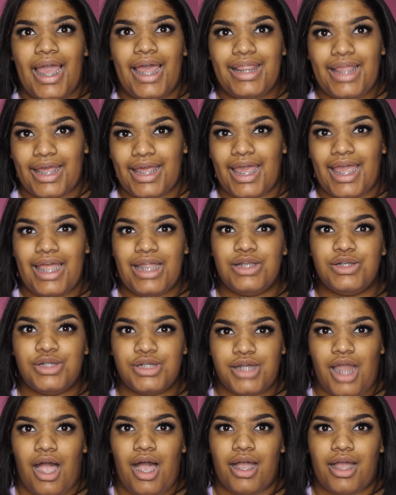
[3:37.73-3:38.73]
like in
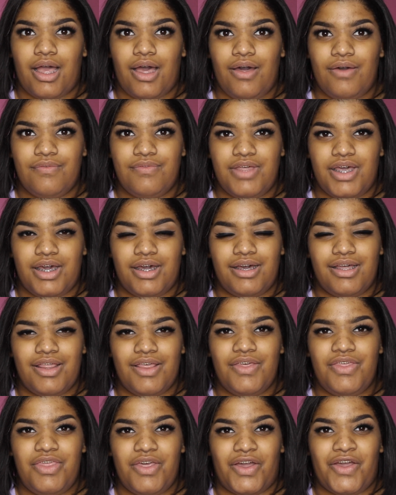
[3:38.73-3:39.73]
shock of
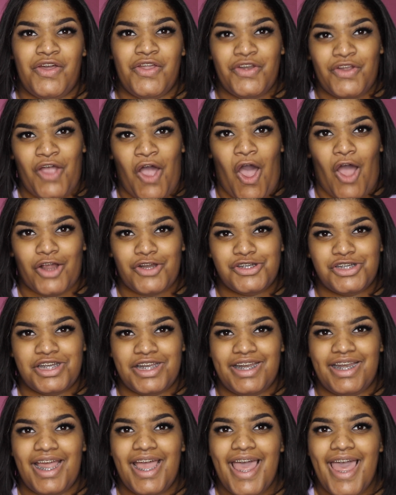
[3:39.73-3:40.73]
the
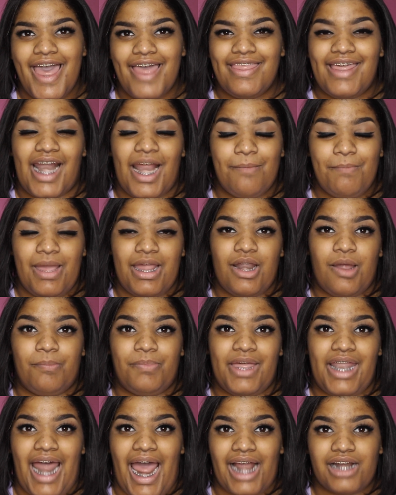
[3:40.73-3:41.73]
concoction that I made
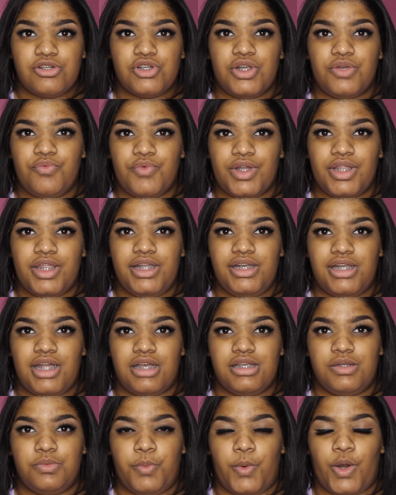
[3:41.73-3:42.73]
up that actually really
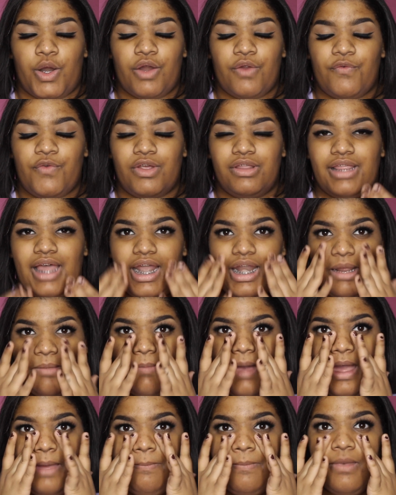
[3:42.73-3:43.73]
does work for
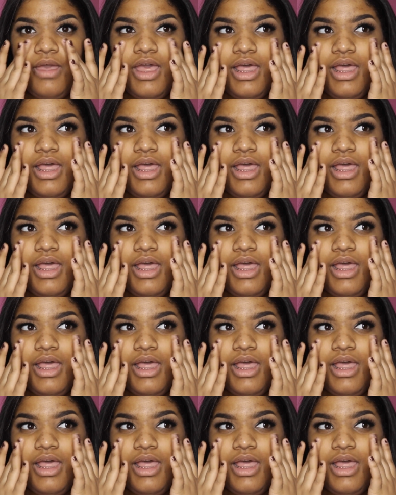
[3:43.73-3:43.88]
letting my